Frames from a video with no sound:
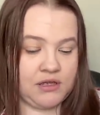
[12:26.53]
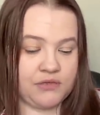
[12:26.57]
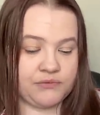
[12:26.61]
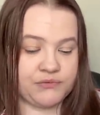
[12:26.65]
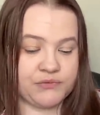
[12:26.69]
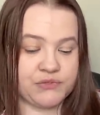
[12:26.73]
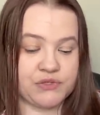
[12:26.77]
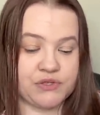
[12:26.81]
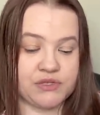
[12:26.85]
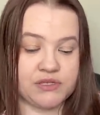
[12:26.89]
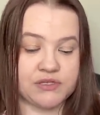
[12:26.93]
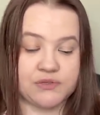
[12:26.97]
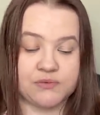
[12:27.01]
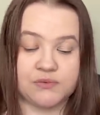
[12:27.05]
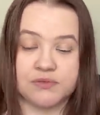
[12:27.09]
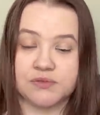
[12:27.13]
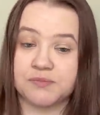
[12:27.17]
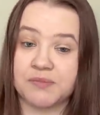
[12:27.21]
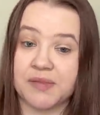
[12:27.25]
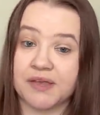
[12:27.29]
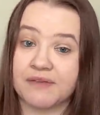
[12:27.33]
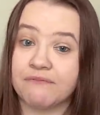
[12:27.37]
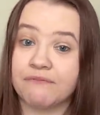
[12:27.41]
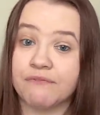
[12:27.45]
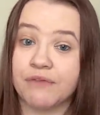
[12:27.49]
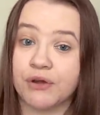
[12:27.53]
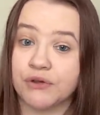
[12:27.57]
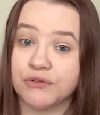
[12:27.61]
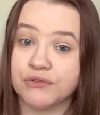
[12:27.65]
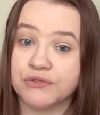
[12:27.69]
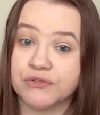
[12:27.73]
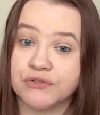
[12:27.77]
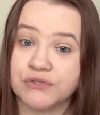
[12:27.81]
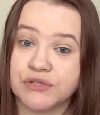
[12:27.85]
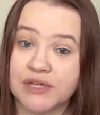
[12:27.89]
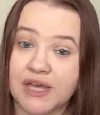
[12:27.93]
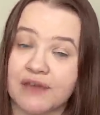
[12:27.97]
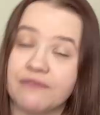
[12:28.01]
So this was my
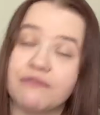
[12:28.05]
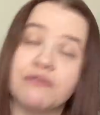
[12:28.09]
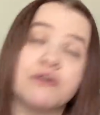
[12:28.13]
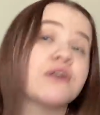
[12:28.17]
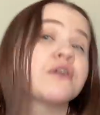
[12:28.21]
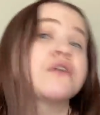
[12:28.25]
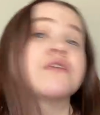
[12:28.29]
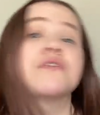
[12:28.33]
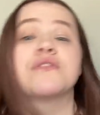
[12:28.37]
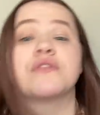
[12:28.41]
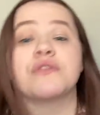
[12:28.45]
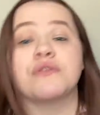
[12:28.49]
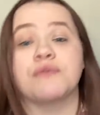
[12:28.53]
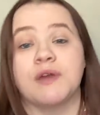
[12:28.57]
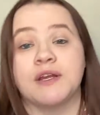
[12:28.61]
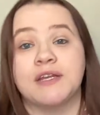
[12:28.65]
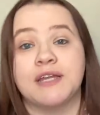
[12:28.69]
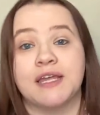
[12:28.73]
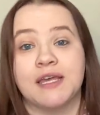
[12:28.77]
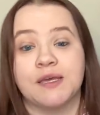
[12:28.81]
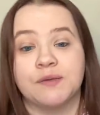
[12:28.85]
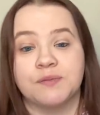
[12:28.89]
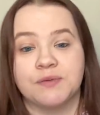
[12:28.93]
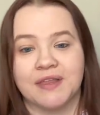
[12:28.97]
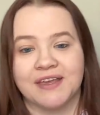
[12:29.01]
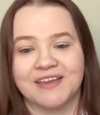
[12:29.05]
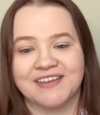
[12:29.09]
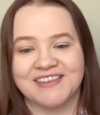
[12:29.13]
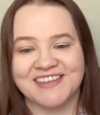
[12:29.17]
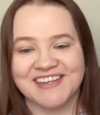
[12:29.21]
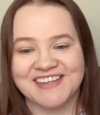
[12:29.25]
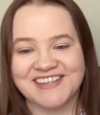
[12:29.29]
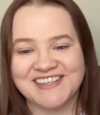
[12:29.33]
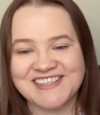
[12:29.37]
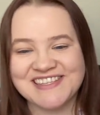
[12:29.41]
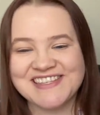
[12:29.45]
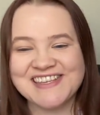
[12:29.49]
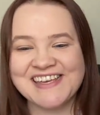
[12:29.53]
first ever thread keep like
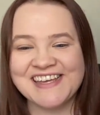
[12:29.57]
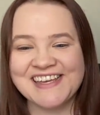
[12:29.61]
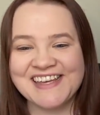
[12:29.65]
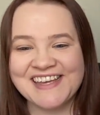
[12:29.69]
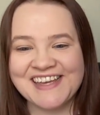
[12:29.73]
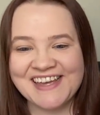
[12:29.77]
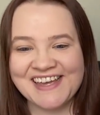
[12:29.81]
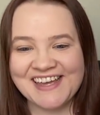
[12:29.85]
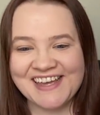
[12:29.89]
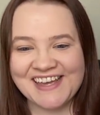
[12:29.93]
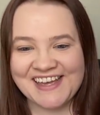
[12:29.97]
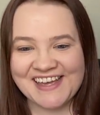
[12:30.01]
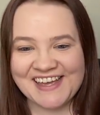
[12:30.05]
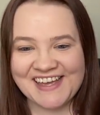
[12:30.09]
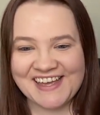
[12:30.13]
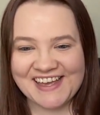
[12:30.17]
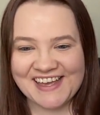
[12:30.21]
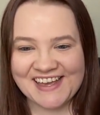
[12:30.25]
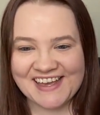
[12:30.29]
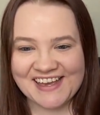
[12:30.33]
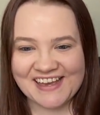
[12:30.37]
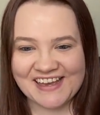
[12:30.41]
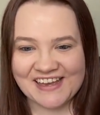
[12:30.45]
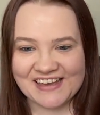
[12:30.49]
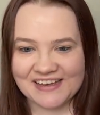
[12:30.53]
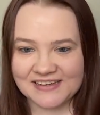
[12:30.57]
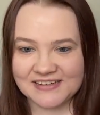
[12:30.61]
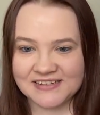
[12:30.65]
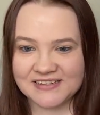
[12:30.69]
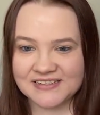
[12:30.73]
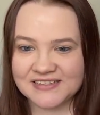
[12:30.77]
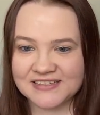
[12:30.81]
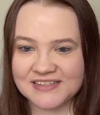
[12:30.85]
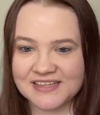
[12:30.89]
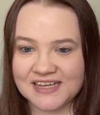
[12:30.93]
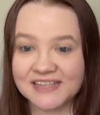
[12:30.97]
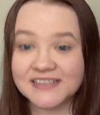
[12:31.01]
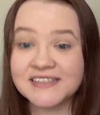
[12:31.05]
this. And
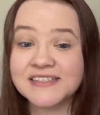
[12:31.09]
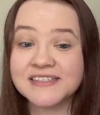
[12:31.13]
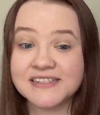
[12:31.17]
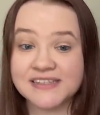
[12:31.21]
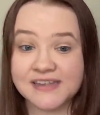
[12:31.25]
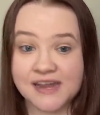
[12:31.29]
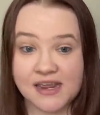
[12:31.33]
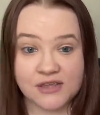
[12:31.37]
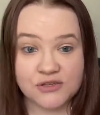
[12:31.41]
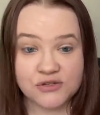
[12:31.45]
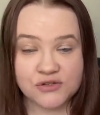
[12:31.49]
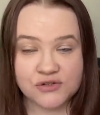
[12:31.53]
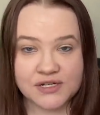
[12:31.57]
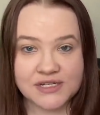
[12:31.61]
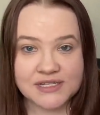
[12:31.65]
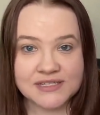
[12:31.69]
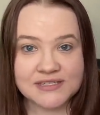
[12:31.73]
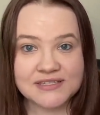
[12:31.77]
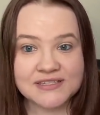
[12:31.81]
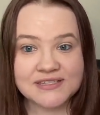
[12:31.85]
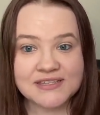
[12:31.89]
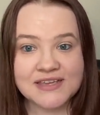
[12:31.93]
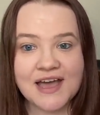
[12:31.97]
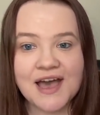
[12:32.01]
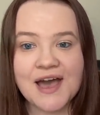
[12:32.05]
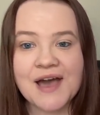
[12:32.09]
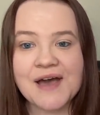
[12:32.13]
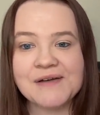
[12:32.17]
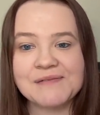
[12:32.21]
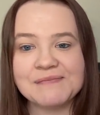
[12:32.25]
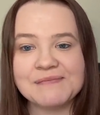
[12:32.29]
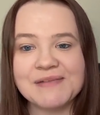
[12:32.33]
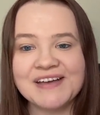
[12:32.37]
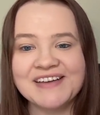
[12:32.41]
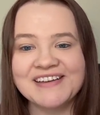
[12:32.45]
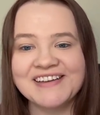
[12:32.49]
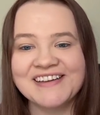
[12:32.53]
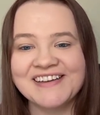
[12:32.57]
that's dangerous.
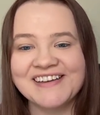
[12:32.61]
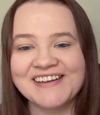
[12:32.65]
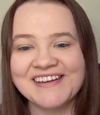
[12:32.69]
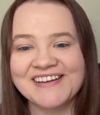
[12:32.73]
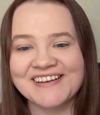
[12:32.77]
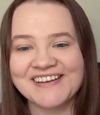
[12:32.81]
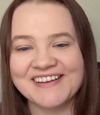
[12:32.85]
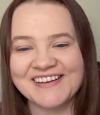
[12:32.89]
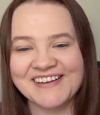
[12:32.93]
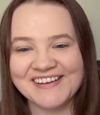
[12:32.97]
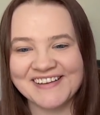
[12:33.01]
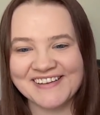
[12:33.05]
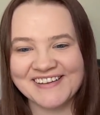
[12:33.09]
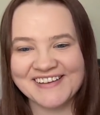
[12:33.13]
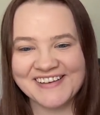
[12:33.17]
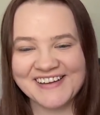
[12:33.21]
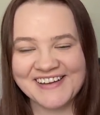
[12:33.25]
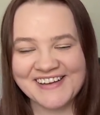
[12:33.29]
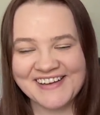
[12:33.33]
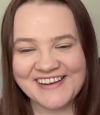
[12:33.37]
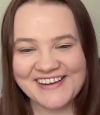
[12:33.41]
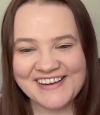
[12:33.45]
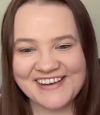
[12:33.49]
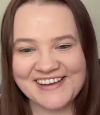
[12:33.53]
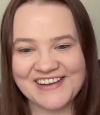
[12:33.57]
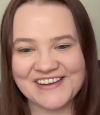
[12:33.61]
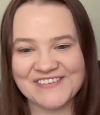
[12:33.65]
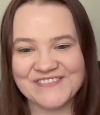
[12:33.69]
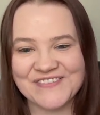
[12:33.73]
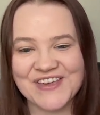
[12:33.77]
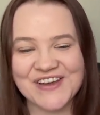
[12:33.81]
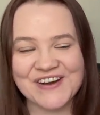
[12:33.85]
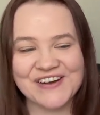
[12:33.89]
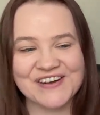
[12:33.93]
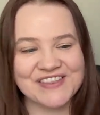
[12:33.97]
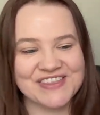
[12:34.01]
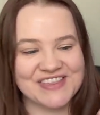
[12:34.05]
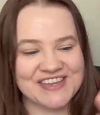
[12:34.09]
Um, if
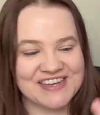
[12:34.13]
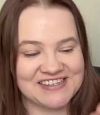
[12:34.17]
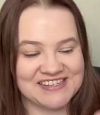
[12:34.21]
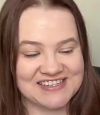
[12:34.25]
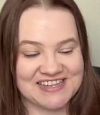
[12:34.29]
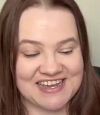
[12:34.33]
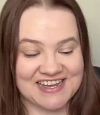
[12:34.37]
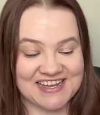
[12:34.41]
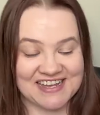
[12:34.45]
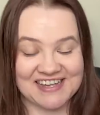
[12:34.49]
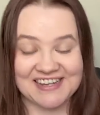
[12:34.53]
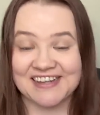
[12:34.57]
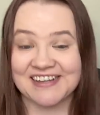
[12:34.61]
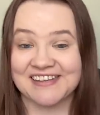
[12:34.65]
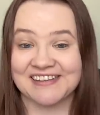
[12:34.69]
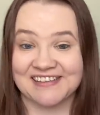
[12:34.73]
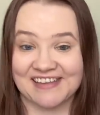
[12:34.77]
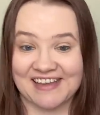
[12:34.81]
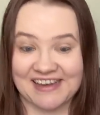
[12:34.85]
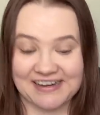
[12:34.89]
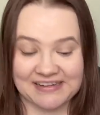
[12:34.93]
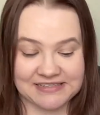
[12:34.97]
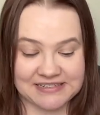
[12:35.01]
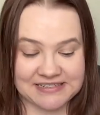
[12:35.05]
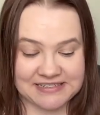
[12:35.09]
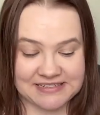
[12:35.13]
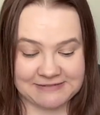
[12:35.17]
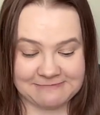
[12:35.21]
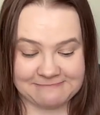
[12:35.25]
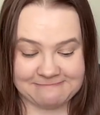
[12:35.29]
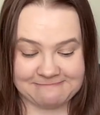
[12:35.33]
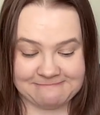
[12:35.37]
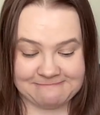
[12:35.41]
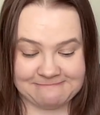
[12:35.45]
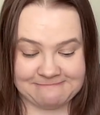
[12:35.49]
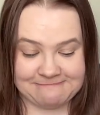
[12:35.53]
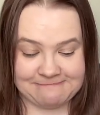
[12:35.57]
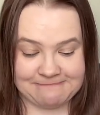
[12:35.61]
there are things I can collect,
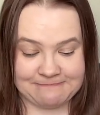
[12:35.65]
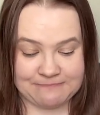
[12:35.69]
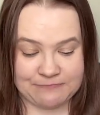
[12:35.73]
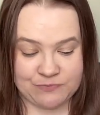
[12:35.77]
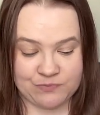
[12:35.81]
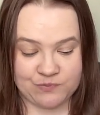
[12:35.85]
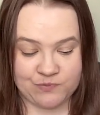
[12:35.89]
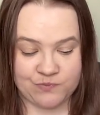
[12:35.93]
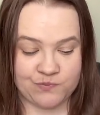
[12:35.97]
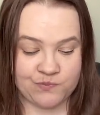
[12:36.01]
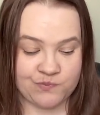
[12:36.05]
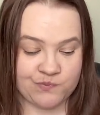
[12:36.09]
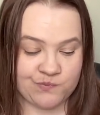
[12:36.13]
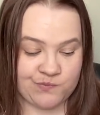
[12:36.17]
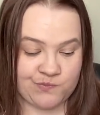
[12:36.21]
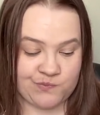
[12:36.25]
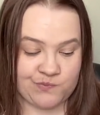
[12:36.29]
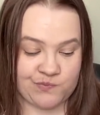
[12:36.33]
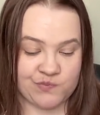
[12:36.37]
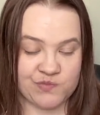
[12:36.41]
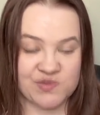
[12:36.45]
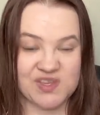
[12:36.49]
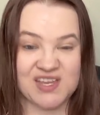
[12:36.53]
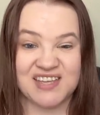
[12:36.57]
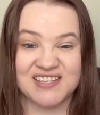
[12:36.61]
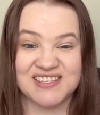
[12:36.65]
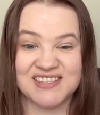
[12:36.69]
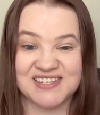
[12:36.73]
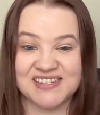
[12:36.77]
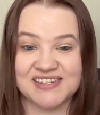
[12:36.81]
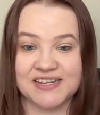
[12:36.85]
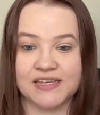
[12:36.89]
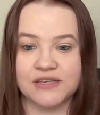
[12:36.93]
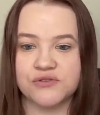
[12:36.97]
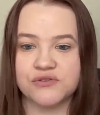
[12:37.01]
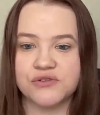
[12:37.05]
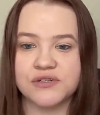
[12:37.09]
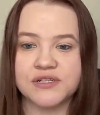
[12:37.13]
that's
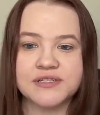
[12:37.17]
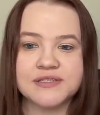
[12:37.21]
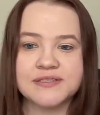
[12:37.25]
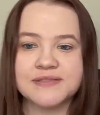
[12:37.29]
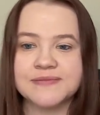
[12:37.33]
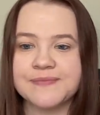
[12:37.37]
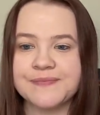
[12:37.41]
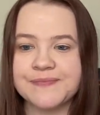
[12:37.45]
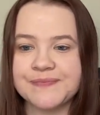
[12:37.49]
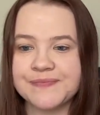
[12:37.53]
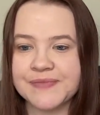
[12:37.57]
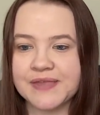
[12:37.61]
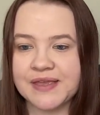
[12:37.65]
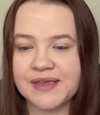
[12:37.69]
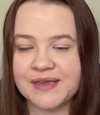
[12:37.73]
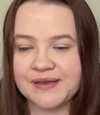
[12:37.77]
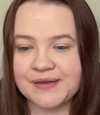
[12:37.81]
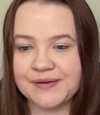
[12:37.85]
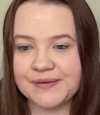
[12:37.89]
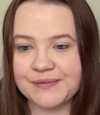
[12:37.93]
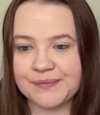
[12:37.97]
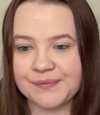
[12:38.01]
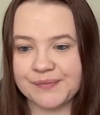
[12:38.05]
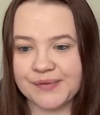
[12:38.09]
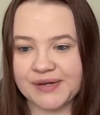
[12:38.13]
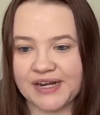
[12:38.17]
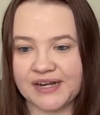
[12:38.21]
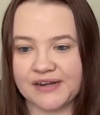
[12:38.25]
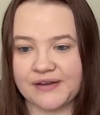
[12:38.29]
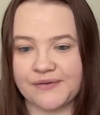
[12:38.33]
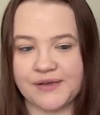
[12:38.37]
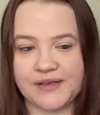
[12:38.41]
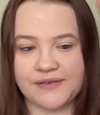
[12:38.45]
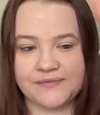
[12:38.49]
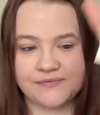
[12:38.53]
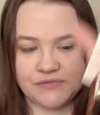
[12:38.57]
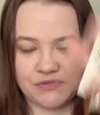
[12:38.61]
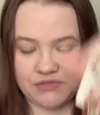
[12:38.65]
dangerous. But
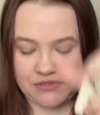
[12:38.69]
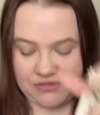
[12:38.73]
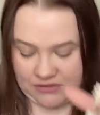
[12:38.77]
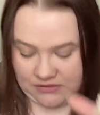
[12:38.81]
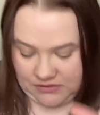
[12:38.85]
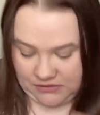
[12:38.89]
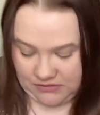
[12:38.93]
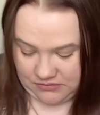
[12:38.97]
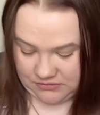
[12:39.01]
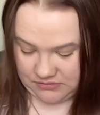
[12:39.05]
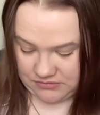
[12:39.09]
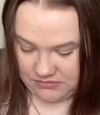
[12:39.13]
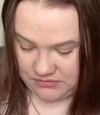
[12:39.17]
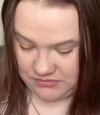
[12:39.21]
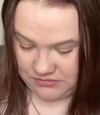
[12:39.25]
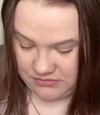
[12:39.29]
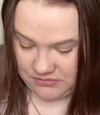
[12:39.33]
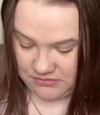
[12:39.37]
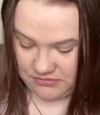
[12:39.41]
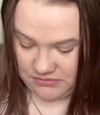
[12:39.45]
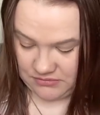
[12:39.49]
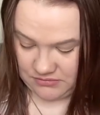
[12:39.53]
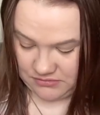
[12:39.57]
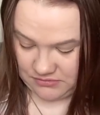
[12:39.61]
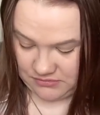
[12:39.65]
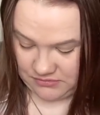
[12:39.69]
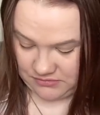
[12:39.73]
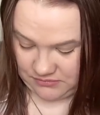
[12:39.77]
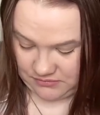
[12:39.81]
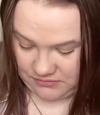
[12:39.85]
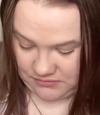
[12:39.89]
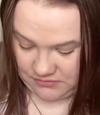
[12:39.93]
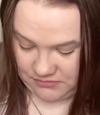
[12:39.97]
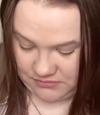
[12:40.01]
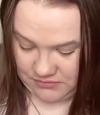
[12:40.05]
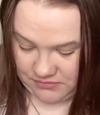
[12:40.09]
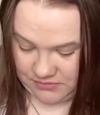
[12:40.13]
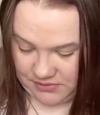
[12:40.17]
anyway, so
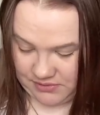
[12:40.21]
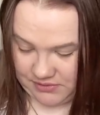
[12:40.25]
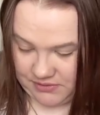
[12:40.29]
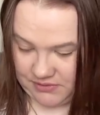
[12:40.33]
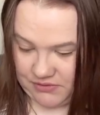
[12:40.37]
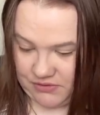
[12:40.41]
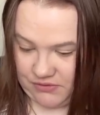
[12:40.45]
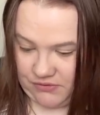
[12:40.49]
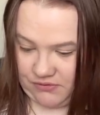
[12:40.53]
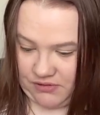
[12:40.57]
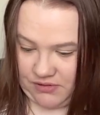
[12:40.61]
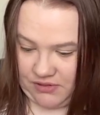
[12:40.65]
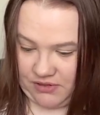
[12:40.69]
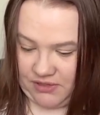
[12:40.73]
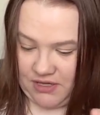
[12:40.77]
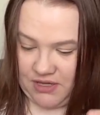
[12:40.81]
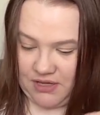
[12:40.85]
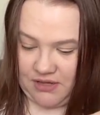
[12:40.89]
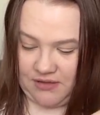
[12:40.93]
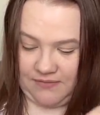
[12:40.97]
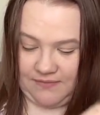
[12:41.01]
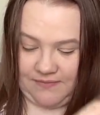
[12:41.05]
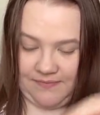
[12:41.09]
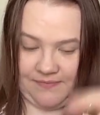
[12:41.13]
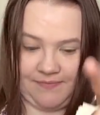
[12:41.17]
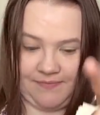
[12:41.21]
Let's do the thing.